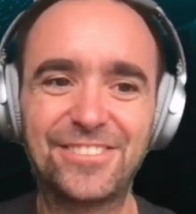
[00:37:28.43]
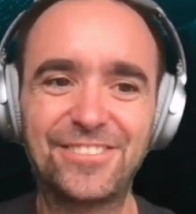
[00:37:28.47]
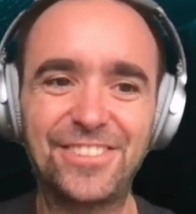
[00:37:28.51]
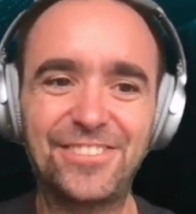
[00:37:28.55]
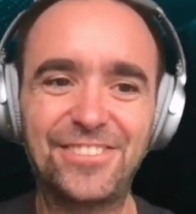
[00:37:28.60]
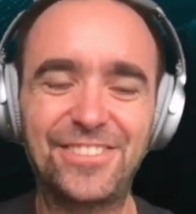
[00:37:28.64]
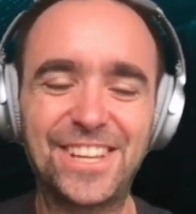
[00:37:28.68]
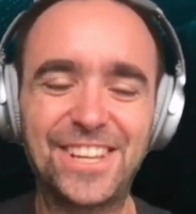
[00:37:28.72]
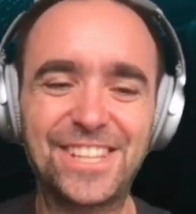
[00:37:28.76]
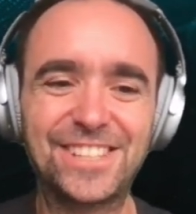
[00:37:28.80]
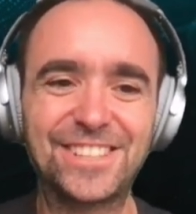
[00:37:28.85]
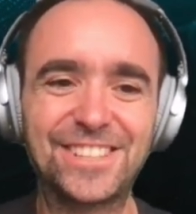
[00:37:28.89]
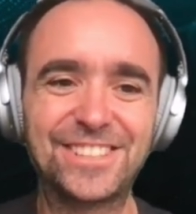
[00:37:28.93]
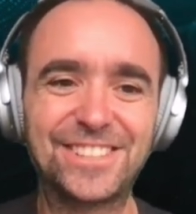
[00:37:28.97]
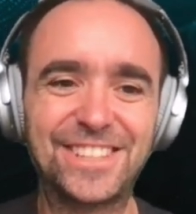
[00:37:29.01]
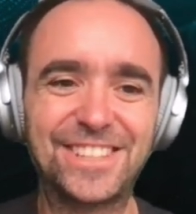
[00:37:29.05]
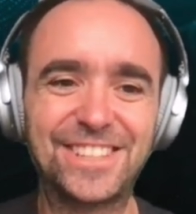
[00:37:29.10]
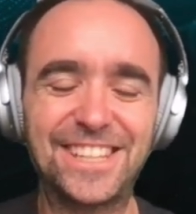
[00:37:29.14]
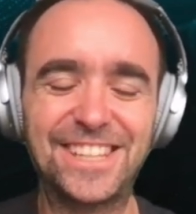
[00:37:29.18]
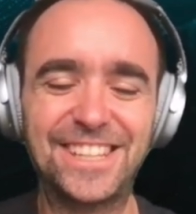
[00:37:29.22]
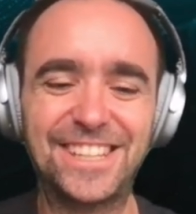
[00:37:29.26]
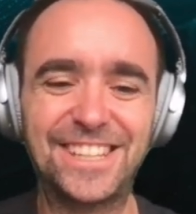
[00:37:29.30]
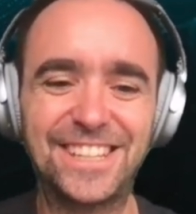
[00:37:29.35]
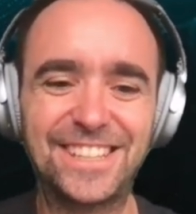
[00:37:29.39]
we think that
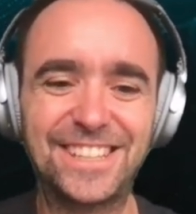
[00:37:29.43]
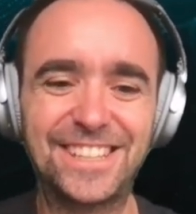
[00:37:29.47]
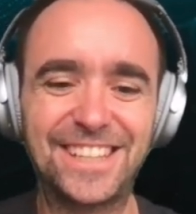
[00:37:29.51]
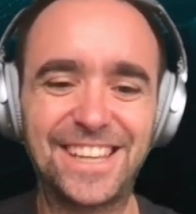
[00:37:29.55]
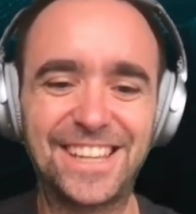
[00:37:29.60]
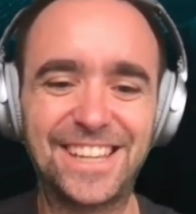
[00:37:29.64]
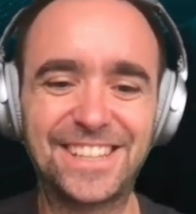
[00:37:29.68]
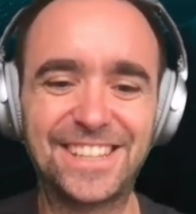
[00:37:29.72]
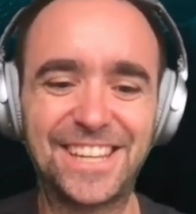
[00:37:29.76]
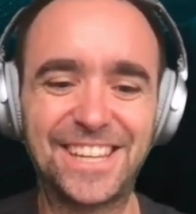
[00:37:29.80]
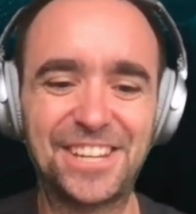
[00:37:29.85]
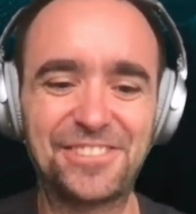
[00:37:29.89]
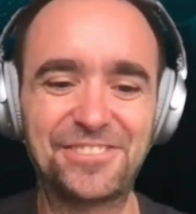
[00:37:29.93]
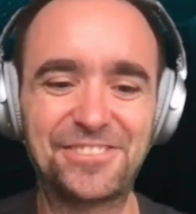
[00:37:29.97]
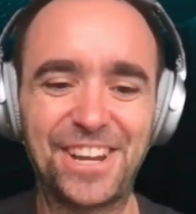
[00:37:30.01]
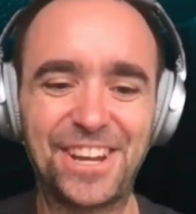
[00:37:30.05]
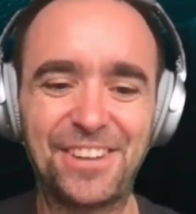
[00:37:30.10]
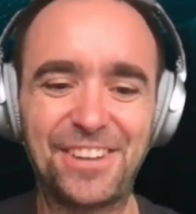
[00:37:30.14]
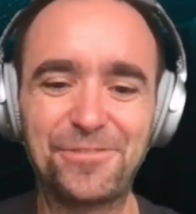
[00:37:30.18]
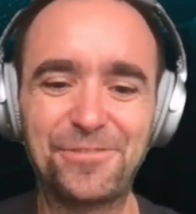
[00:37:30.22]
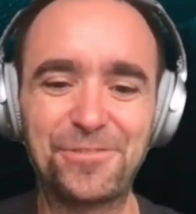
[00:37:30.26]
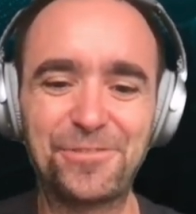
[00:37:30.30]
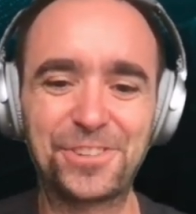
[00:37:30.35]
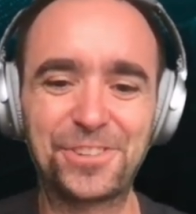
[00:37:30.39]
the entire
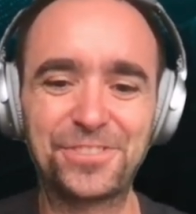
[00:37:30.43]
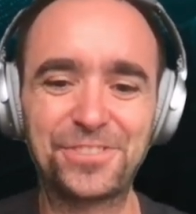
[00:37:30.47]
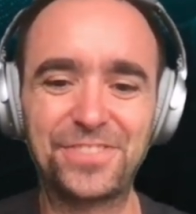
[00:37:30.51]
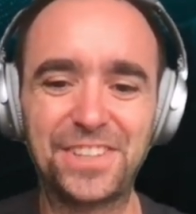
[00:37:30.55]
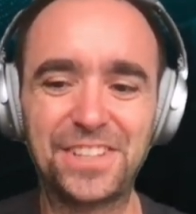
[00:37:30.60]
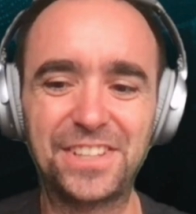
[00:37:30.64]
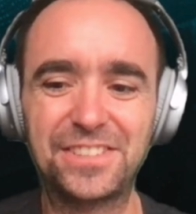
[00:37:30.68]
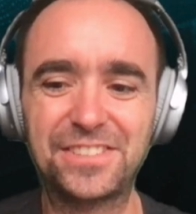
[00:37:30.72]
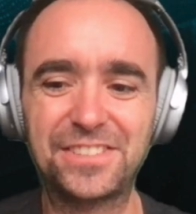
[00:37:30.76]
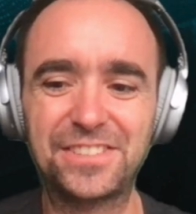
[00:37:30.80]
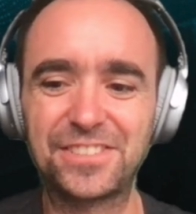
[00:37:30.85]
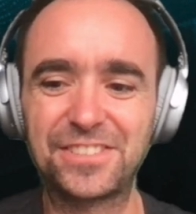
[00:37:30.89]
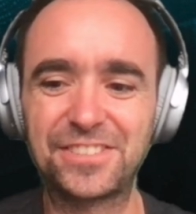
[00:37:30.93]
effort with